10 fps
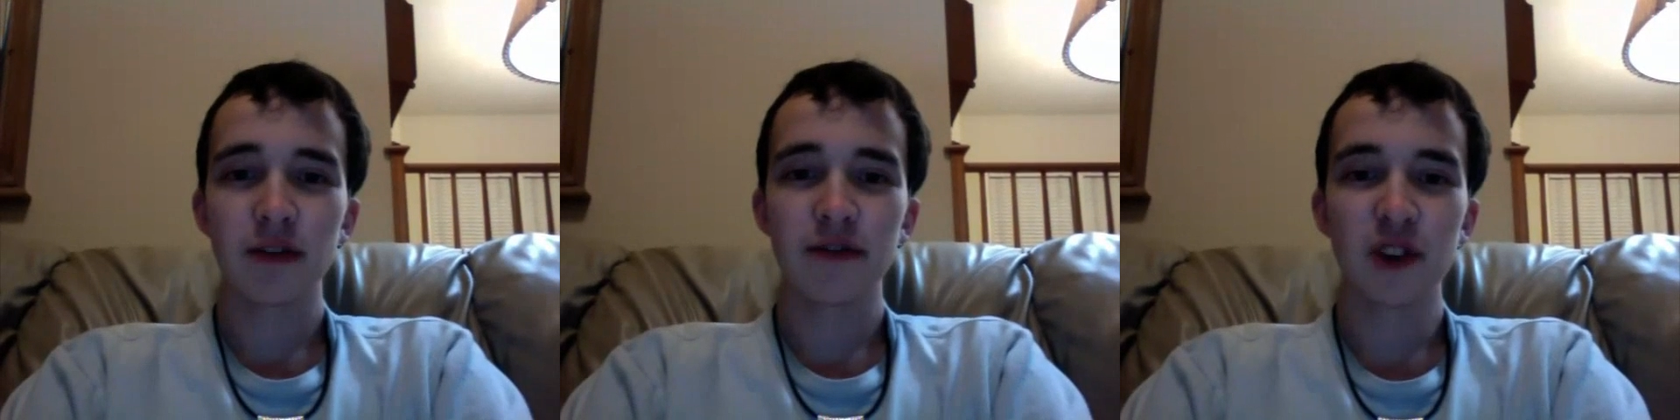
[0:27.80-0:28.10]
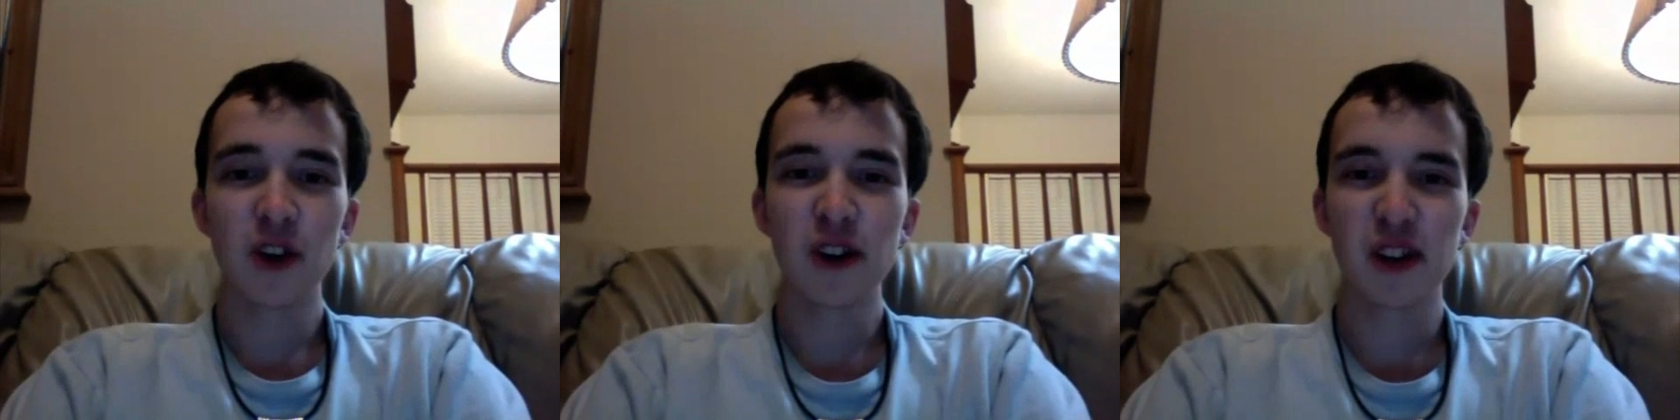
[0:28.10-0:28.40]

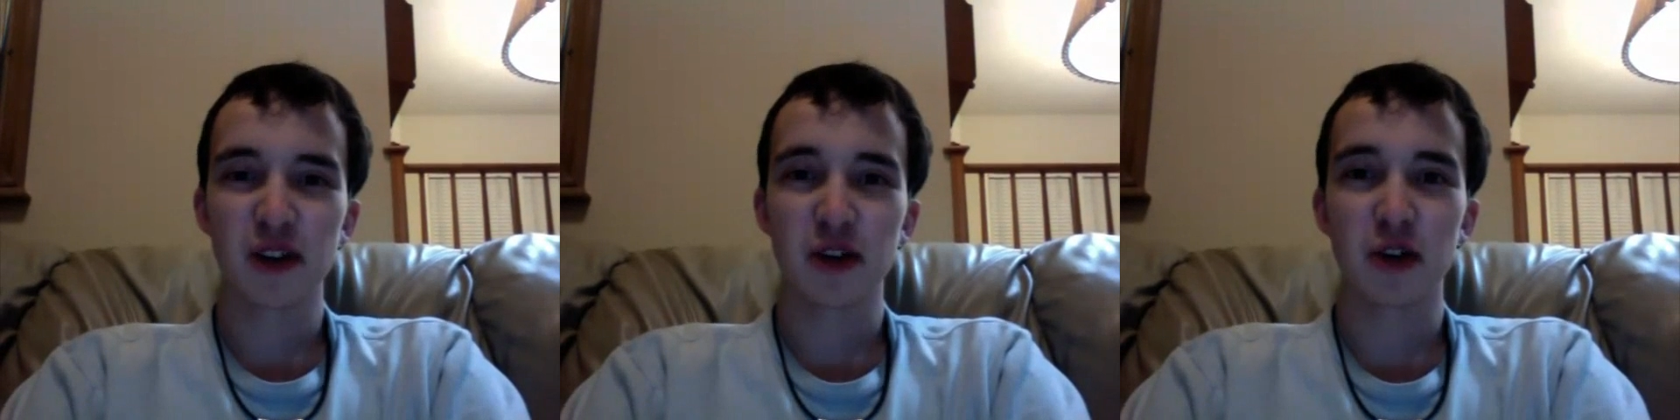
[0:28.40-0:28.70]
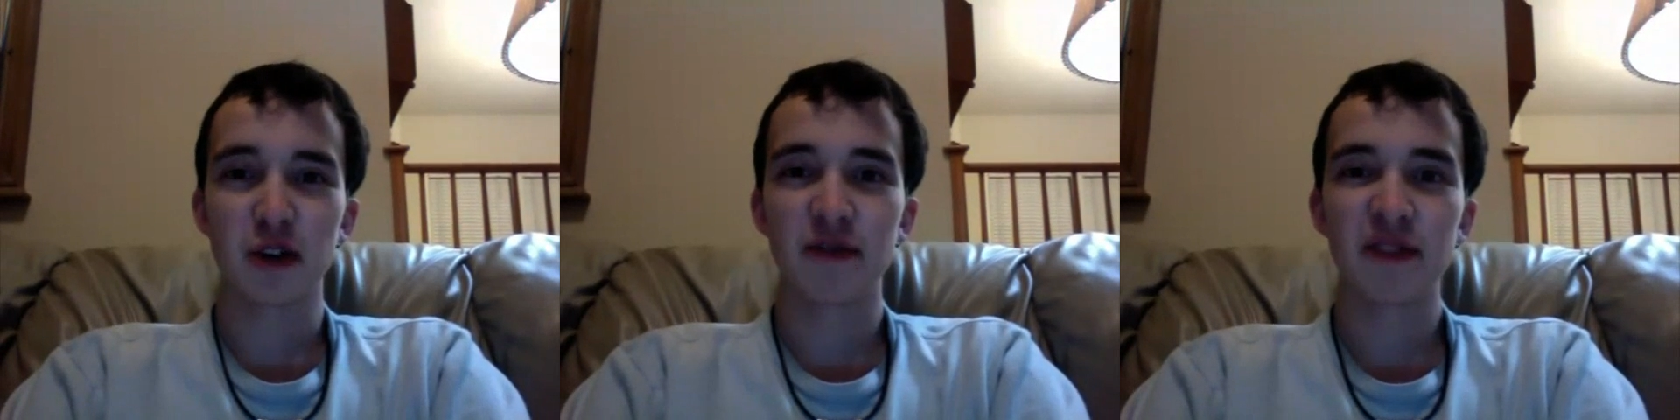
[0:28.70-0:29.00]
blogging um,
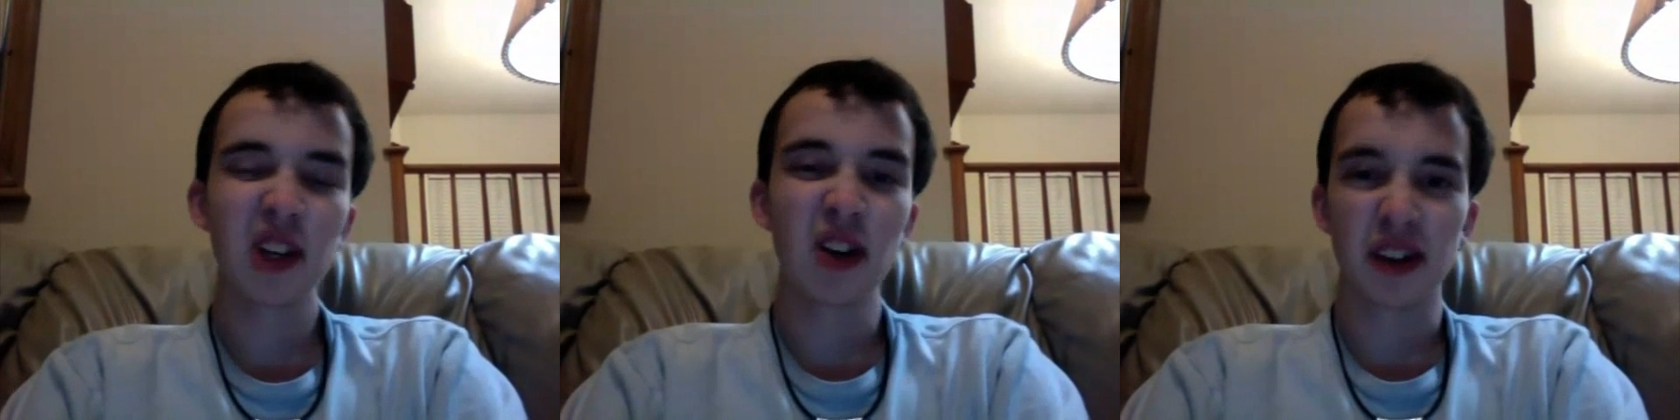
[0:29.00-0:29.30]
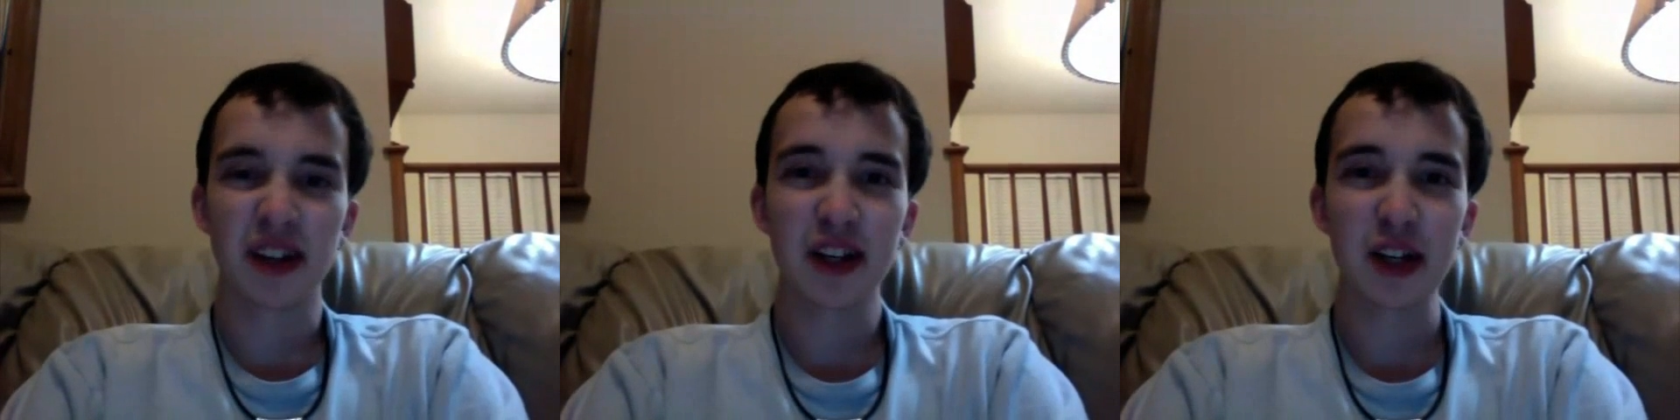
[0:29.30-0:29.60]
or vlogging.
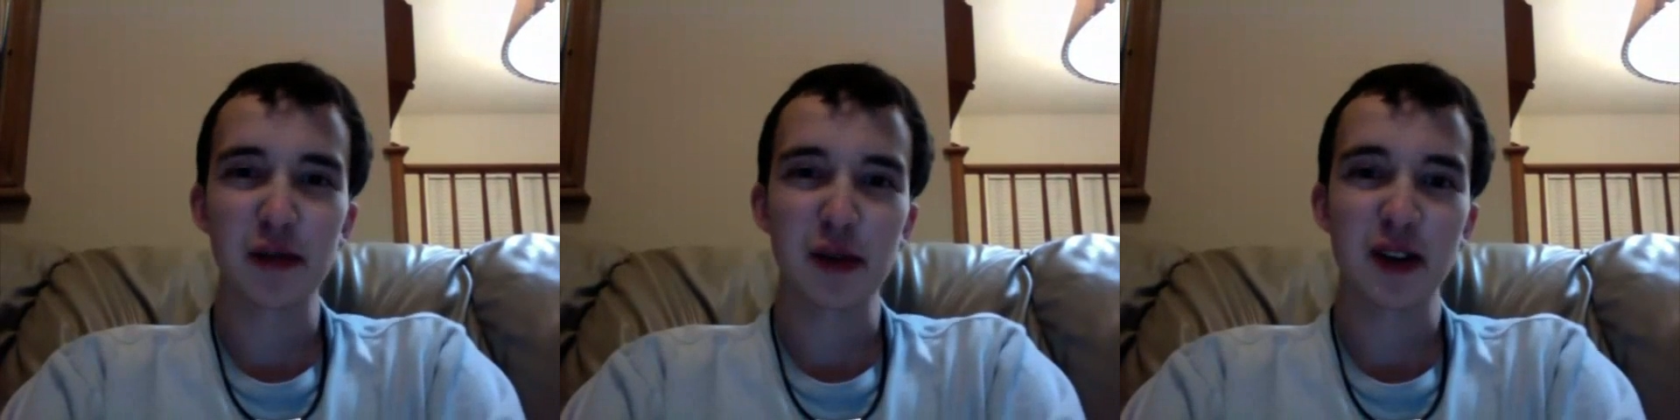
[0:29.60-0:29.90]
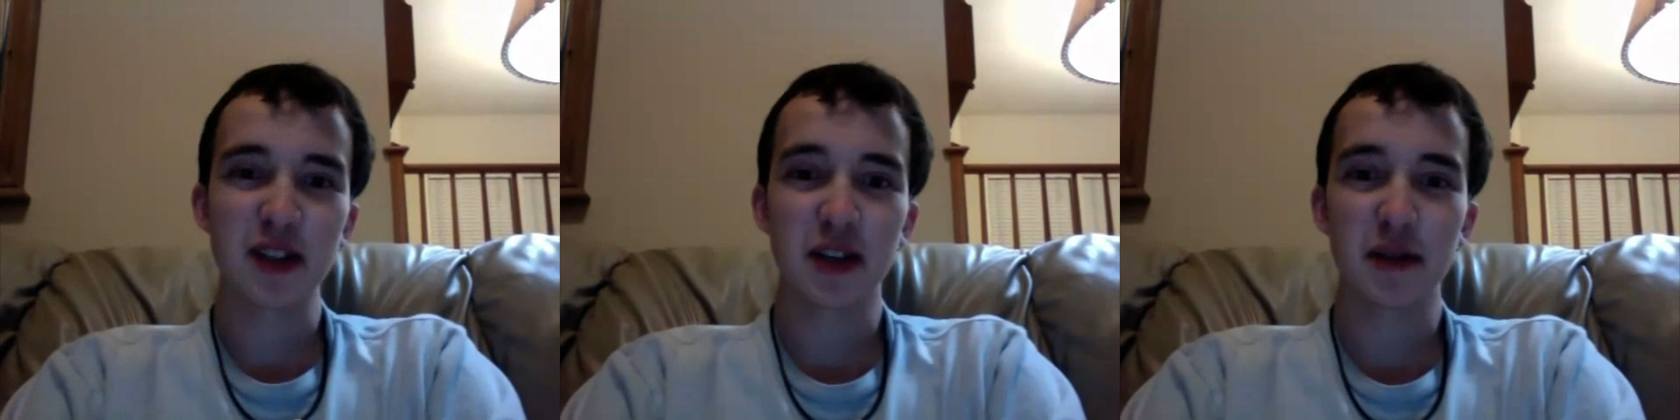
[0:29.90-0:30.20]
How do you
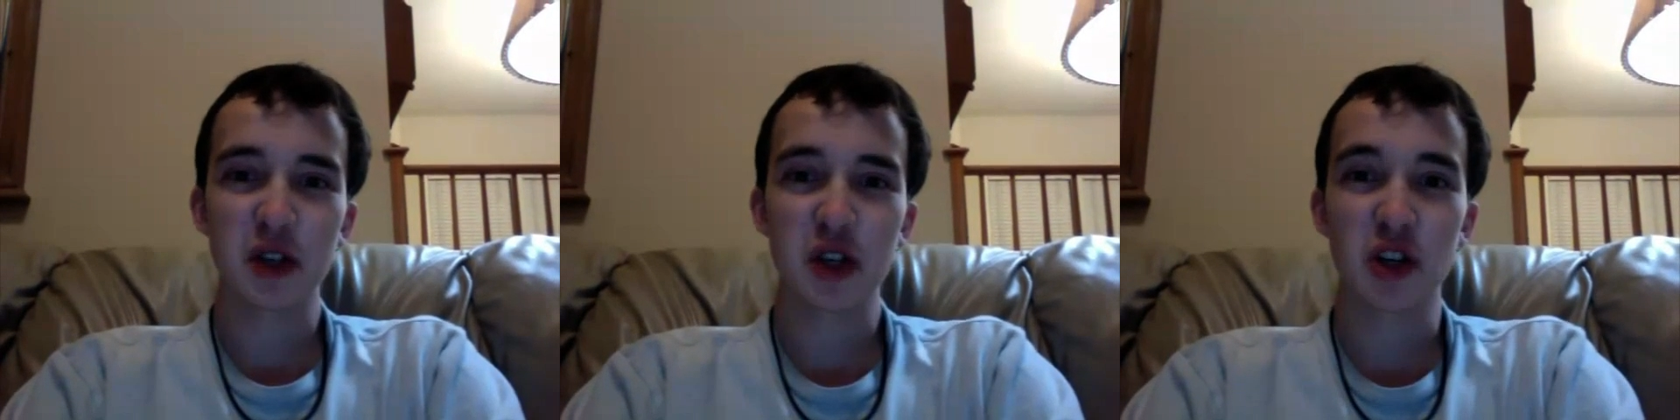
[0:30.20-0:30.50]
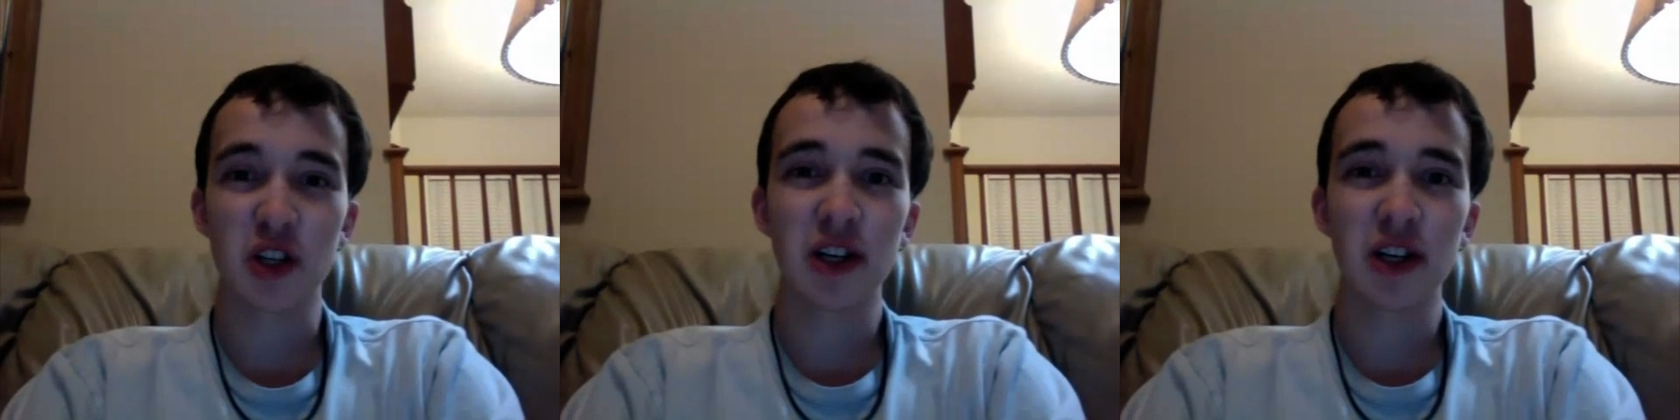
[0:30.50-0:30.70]
pronounce it? I'm not sure.